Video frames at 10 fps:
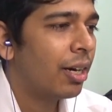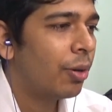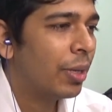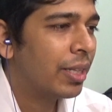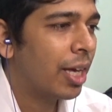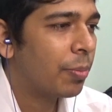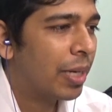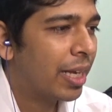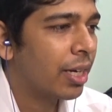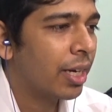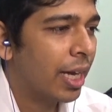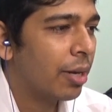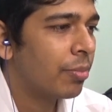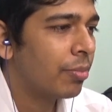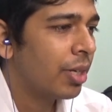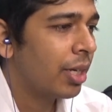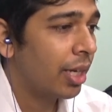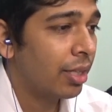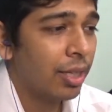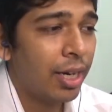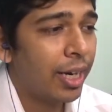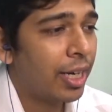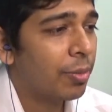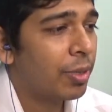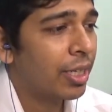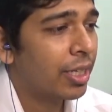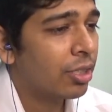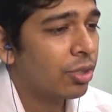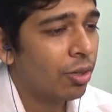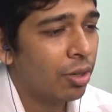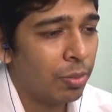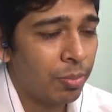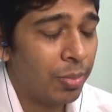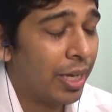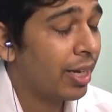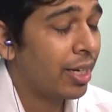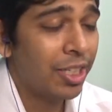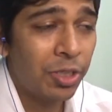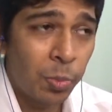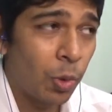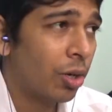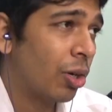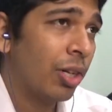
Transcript: when they are playing a game, either like table tennis or playing any sport,